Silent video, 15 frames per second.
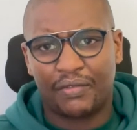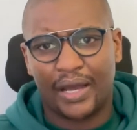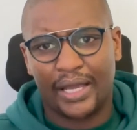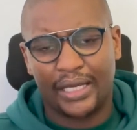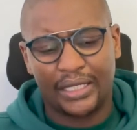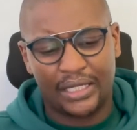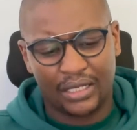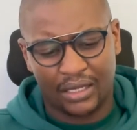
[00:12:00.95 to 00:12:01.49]

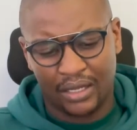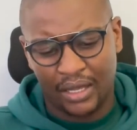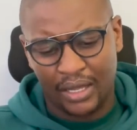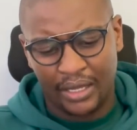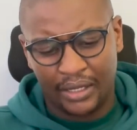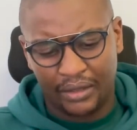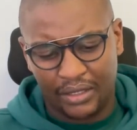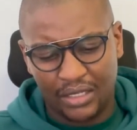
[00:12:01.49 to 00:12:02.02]
it,
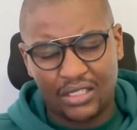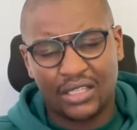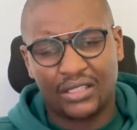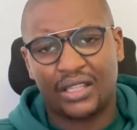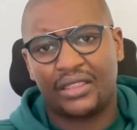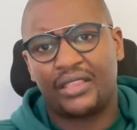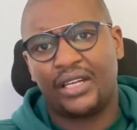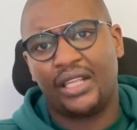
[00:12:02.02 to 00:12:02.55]
these are the
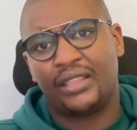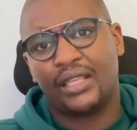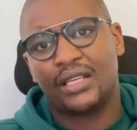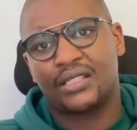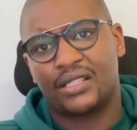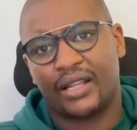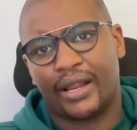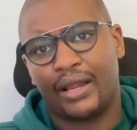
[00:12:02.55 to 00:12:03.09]
3 things
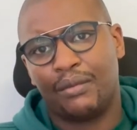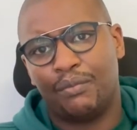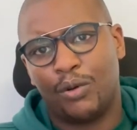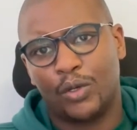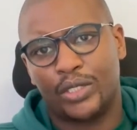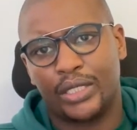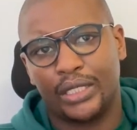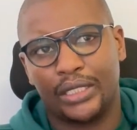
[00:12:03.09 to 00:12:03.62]
that are
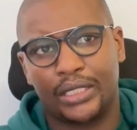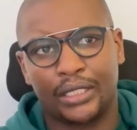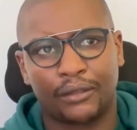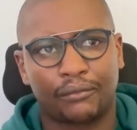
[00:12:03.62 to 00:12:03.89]
important